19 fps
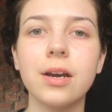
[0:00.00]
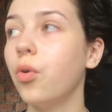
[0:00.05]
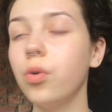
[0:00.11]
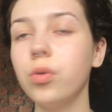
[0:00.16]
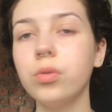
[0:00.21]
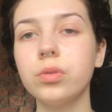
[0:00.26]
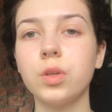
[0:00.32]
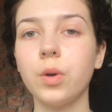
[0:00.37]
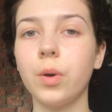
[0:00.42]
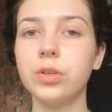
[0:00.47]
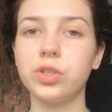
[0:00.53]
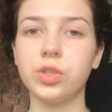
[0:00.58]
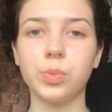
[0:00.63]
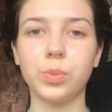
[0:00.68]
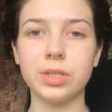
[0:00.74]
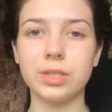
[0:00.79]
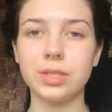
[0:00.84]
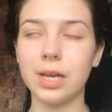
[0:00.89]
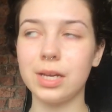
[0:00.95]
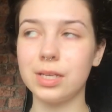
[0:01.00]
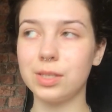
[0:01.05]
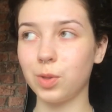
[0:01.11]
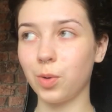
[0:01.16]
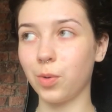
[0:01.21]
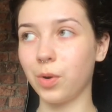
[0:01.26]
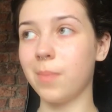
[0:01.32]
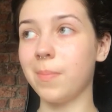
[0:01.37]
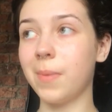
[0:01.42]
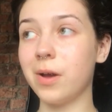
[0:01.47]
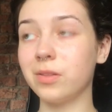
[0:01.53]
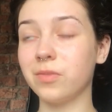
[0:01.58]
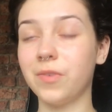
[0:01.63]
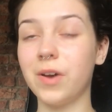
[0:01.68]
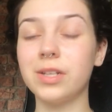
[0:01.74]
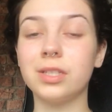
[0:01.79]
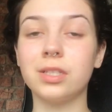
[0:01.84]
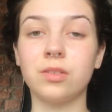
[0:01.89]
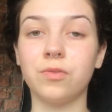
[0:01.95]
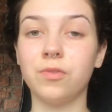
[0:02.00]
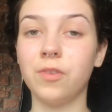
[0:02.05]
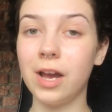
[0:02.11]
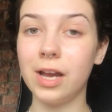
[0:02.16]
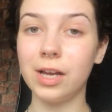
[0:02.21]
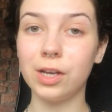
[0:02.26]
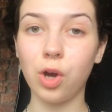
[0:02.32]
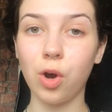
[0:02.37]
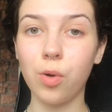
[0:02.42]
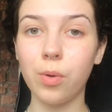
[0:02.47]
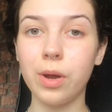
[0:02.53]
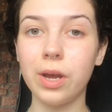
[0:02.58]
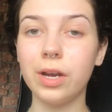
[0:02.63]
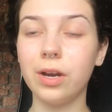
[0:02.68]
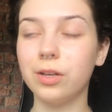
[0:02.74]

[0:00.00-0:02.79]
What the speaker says: Also, I just want to say sorry about the fact there's a fan going.